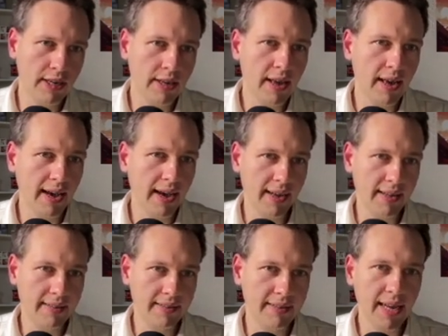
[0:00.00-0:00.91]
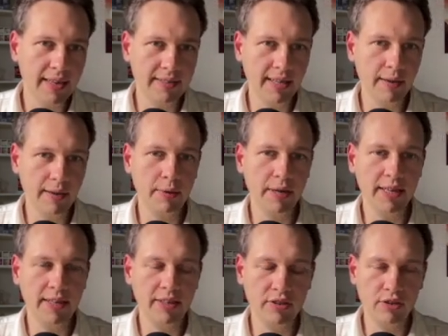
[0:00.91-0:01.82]
and that tip
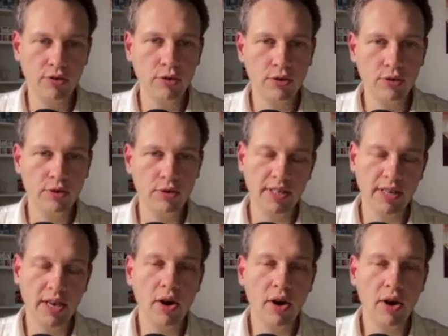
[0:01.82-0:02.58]
is to use